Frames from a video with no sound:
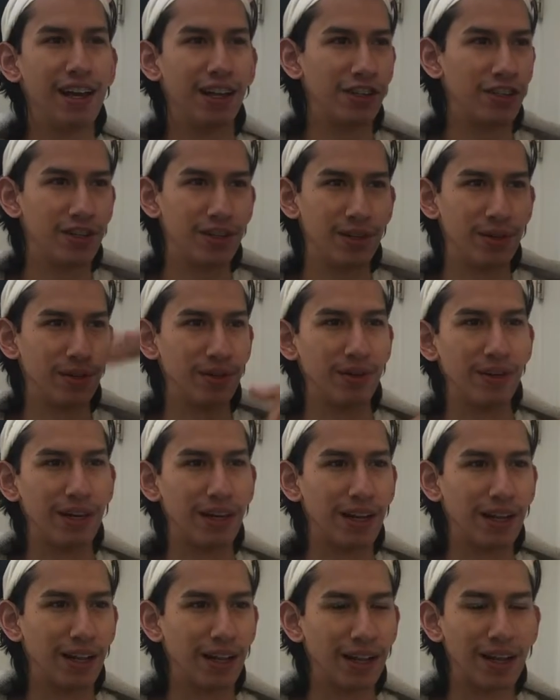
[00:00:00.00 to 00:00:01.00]
Just do a
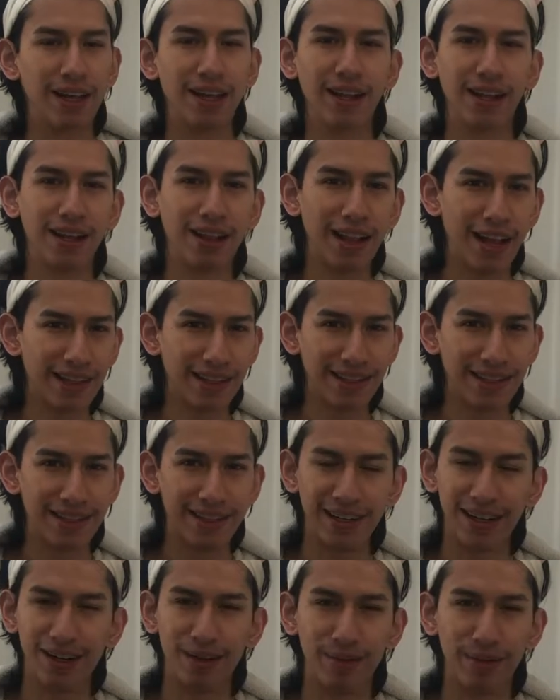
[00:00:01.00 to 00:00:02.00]
quick cleanse
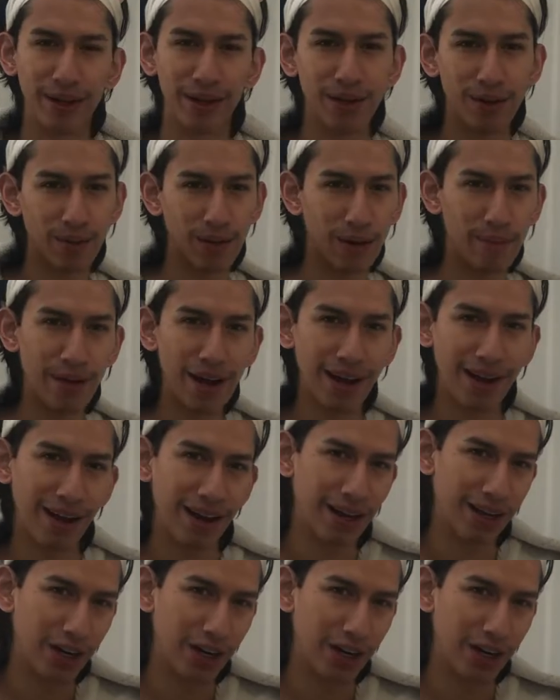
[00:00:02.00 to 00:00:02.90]
and I'll be right back.